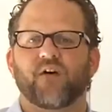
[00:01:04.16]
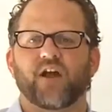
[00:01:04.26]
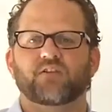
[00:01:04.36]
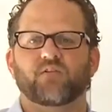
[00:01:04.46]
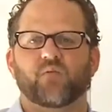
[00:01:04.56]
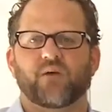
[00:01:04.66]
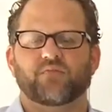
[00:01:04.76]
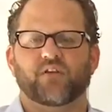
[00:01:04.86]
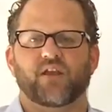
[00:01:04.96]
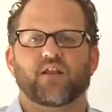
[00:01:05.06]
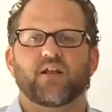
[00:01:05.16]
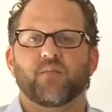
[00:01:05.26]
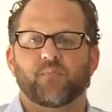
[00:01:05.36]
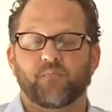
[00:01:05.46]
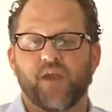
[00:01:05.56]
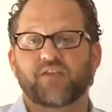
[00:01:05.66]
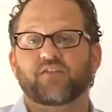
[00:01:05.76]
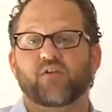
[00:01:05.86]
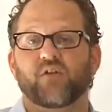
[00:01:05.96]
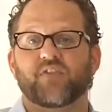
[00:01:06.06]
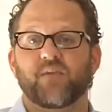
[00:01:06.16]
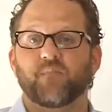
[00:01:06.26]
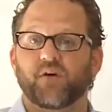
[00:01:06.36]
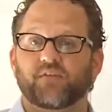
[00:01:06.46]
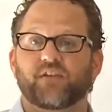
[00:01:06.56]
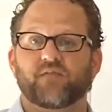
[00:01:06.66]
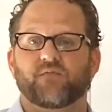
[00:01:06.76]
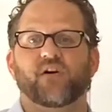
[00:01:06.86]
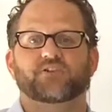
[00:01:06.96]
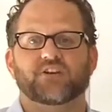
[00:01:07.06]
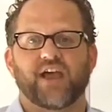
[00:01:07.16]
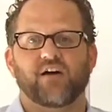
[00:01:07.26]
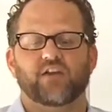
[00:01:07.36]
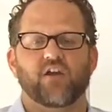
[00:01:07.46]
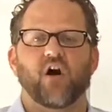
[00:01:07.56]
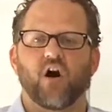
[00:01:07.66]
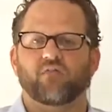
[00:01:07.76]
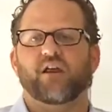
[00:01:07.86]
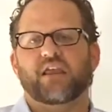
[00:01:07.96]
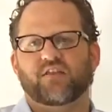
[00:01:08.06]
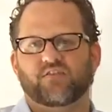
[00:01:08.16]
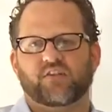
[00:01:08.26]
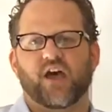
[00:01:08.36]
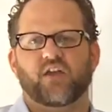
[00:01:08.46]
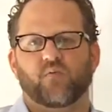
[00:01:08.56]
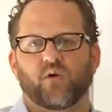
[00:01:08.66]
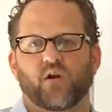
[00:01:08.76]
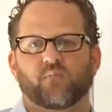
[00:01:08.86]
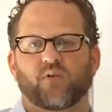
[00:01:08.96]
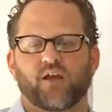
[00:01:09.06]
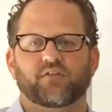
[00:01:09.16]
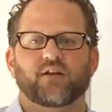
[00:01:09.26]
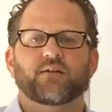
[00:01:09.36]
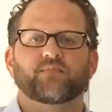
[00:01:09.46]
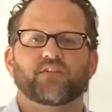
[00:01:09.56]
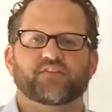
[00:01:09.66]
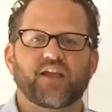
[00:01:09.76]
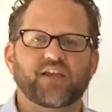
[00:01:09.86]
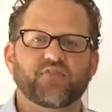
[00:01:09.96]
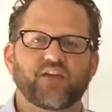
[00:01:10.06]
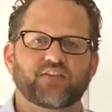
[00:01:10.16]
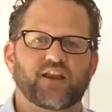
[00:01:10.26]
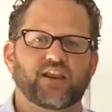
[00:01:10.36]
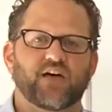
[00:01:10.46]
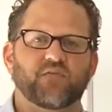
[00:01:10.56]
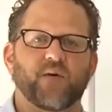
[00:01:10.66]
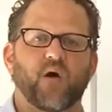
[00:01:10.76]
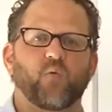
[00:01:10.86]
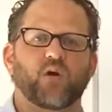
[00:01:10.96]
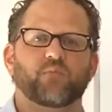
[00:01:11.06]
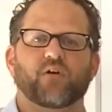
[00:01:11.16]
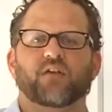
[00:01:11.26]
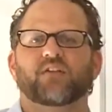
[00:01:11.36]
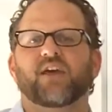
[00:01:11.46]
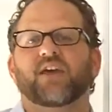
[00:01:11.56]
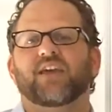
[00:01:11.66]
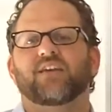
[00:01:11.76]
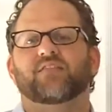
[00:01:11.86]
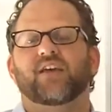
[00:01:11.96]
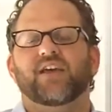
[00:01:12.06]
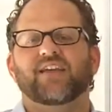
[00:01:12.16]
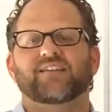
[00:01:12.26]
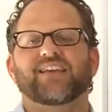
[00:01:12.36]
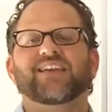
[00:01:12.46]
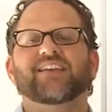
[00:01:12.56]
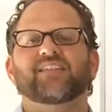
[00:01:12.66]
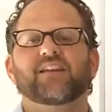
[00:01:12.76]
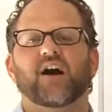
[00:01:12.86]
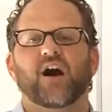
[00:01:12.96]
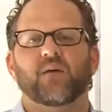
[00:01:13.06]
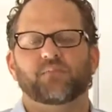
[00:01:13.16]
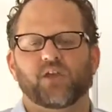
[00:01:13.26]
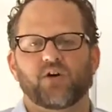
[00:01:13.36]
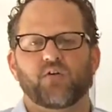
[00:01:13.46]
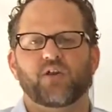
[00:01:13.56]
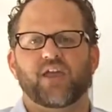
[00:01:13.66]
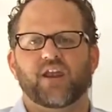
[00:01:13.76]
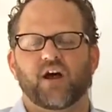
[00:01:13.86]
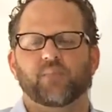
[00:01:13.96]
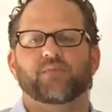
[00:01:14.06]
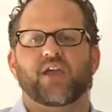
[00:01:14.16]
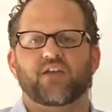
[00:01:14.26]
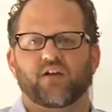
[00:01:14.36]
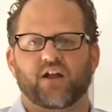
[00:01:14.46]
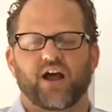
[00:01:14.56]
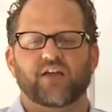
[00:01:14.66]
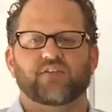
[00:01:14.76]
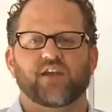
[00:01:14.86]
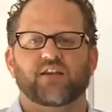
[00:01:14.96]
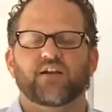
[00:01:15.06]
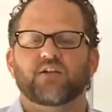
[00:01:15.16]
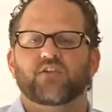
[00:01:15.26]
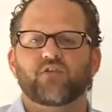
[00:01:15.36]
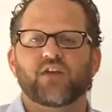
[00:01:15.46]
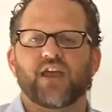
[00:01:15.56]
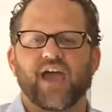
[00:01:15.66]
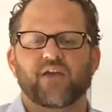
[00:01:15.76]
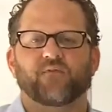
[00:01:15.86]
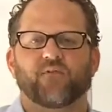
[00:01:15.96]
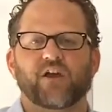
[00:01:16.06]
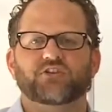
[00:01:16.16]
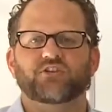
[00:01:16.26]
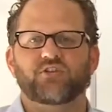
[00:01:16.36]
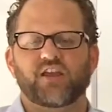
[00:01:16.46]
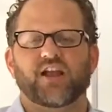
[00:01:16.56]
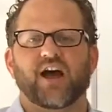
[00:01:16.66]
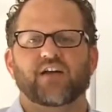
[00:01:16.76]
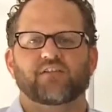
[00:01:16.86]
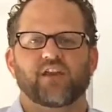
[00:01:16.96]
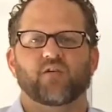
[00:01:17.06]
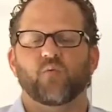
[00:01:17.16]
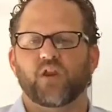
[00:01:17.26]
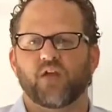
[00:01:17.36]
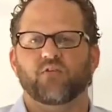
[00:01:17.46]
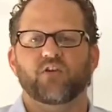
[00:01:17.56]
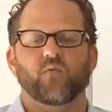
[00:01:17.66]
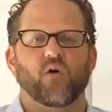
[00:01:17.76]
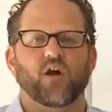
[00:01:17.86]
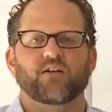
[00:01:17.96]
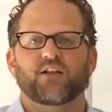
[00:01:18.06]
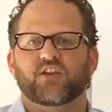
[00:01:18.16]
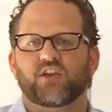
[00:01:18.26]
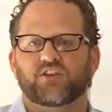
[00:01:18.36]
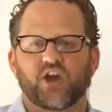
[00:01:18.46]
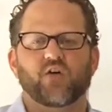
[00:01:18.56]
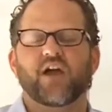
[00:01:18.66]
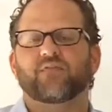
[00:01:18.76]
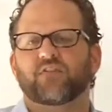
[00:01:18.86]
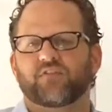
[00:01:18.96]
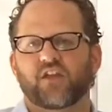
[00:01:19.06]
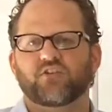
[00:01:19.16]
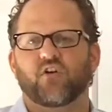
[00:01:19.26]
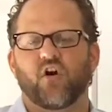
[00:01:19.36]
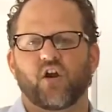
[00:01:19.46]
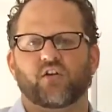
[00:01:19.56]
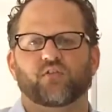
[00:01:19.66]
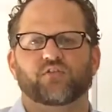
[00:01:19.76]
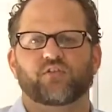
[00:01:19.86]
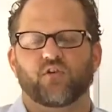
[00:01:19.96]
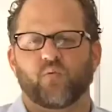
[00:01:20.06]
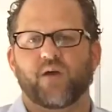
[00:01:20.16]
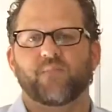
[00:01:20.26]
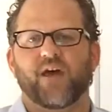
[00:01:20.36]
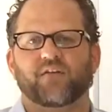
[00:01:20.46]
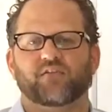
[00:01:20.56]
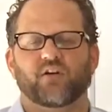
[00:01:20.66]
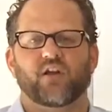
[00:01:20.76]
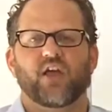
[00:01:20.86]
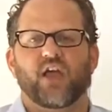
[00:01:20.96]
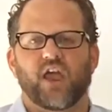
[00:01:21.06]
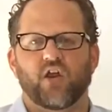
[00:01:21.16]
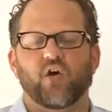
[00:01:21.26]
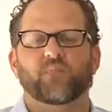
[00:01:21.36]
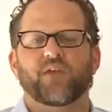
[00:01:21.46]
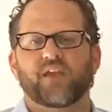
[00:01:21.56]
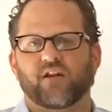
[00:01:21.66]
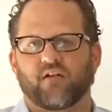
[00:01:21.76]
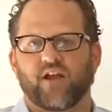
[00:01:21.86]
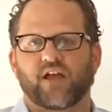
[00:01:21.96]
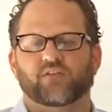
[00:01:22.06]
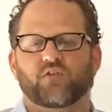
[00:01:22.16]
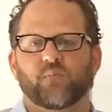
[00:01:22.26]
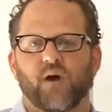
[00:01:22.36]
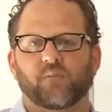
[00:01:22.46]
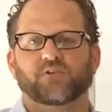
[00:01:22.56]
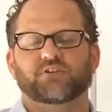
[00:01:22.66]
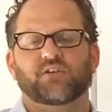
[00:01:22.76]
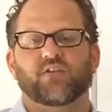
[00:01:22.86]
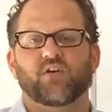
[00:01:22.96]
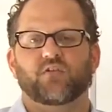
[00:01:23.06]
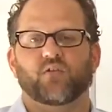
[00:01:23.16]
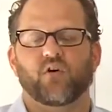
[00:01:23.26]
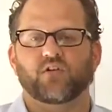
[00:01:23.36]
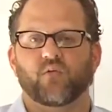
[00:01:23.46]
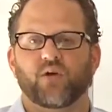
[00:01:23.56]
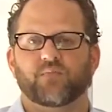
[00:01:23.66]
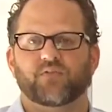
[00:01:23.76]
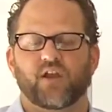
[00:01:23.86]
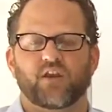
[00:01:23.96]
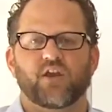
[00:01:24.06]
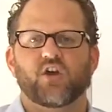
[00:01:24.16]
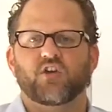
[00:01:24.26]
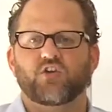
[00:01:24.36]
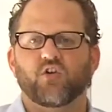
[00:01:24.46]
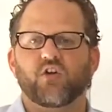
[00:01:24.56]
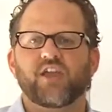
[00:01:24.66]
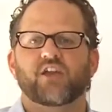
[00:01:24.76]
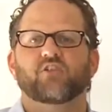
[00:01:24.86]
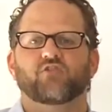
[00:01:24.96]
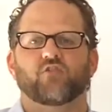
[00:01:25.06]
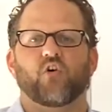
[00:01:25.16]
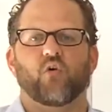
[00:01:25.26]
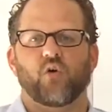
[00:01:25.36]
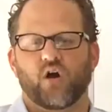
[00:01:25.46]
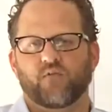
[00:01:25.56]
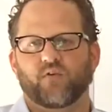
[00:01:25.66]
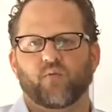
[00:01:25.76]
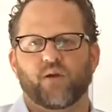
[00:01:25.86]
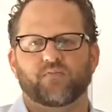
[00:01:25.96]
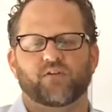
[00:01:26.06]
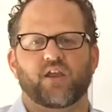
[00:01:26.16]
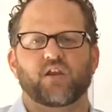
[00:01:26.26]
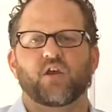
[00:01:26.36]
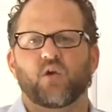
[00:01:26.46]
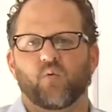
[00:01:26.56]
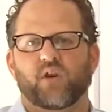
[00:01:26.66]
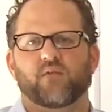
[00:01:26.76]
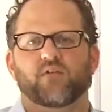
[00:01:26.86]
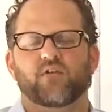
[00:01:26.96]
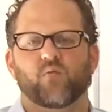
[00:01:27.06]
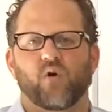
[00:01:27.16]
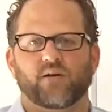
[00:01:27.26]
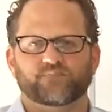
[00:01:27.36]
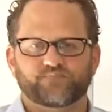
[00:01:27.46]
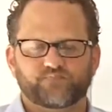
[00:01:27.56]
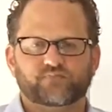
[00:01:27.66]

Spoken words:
find your website based on the built-in functionality already inside of WordPress. The second thing that I love about WordPress is it's easy to upload and update your content. You can add fresh, unique content whenever you want. You don't have to send your articles to your webmaster and hope they get around to publishing those on your website. You're in control of your website whenever you want.